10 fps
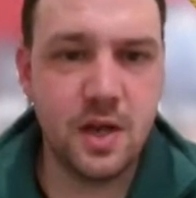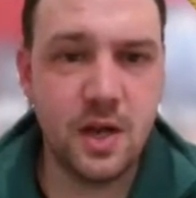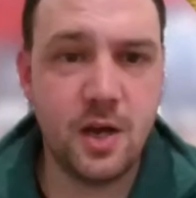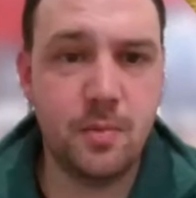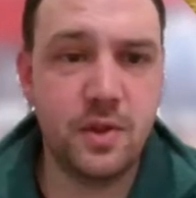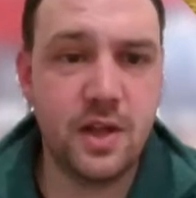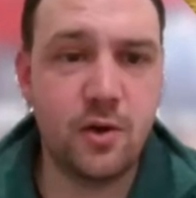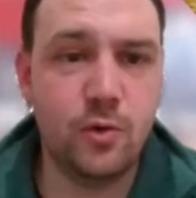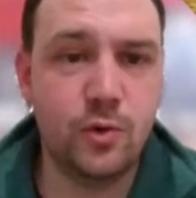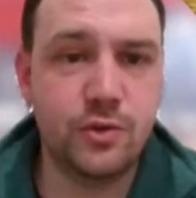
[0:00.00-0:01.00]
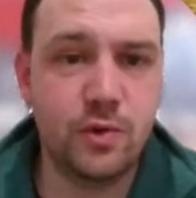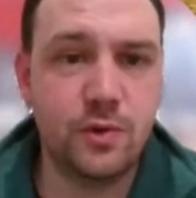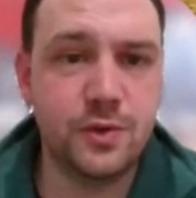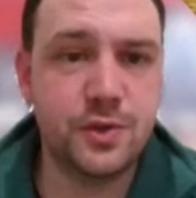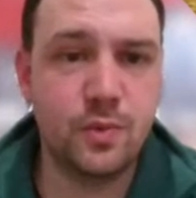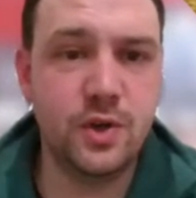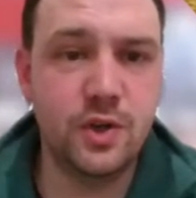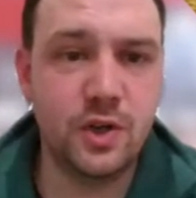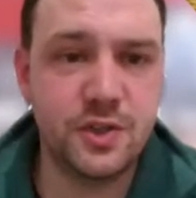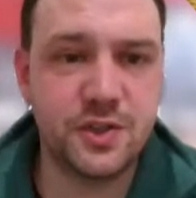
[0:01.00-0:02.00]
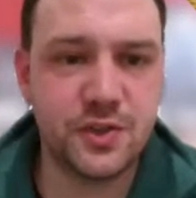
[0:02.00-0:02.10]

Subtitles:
but their orderals were not as